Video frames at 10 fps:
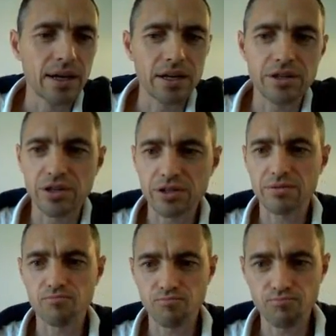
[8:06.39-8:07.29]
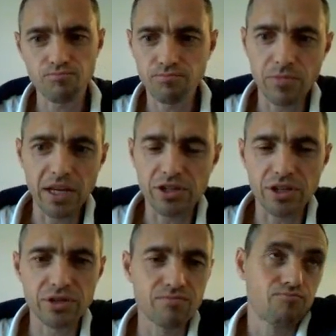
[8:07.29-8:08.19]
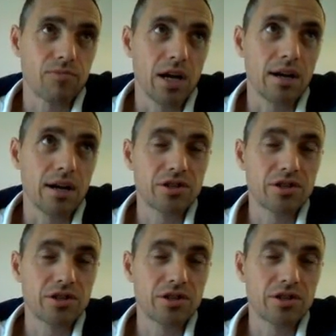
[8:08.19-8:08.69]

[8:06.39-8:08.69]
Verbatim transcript: It's just it's just uh,